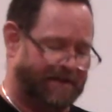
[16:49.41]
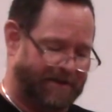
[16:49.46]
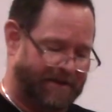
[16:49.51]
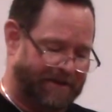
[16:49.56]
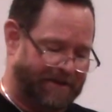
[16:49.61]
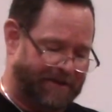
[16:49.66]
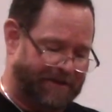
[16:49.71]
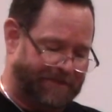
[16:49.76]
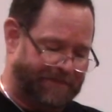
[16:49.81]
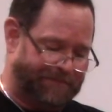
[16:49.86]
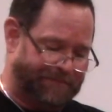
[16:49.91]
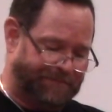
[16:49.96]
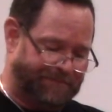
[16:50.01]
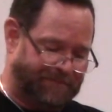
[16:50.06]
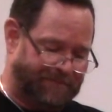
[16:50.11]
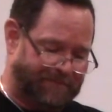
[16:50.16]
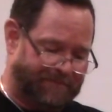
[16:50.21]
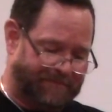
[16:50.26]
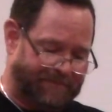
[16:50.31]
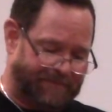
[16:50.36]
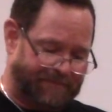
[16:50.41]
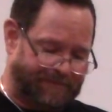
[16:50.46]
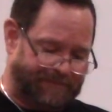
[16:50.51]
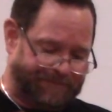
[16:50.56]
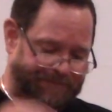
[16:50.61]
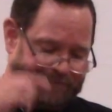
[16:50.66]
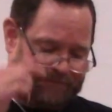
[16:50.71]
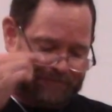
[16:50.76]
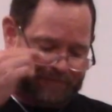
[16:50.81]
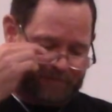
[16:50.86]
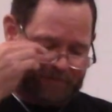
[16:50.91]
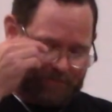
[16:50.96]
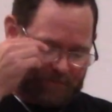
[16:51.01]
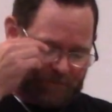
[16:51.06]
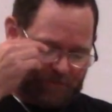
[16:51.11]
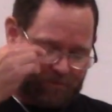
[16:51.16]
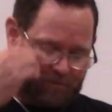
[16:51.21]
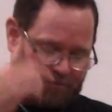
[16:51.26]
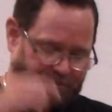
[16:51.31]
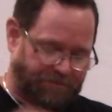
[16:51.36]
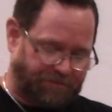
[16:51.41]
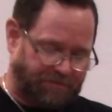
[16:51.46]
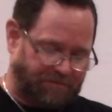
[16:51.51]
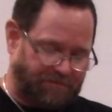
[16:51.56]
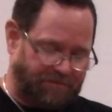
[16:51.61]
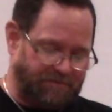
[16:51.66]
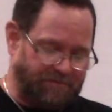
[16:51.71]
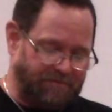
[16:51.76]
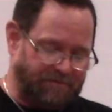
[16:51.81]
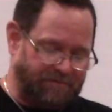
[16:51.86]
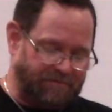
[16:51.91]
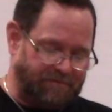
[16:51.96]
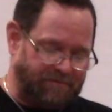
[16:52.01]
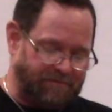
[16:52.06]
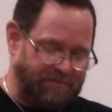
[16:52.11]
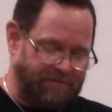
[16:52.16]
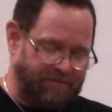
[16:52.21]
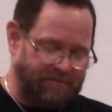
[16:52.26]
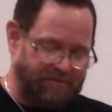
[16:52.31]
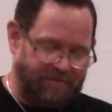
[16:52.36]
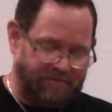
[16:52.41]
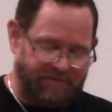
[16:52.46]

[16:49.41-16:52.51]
Nobody speaks.